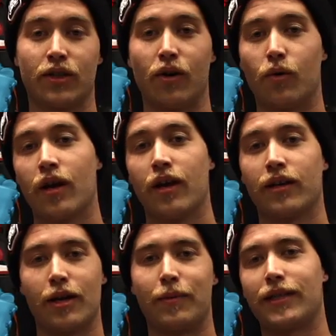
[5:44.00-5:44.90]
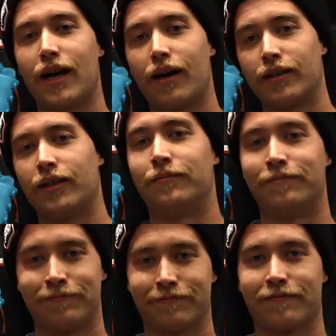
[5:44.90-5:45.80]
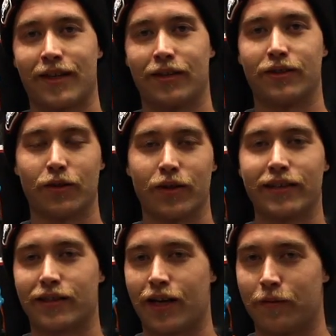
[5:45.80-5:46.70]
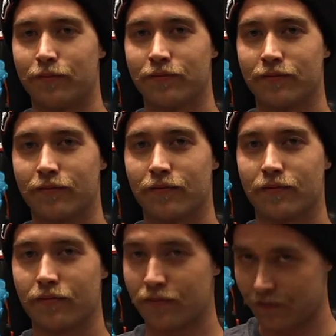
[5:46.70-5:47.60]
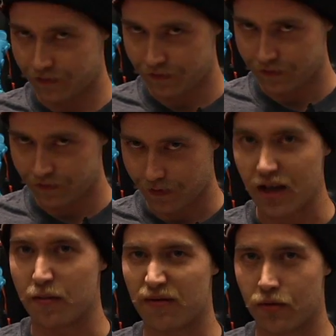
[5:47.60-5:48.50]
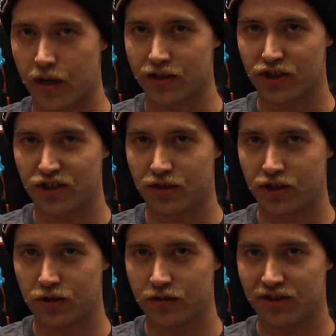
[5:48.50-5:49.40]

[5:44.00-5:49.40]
So keep it dialed in, and until next time, keep it fresh.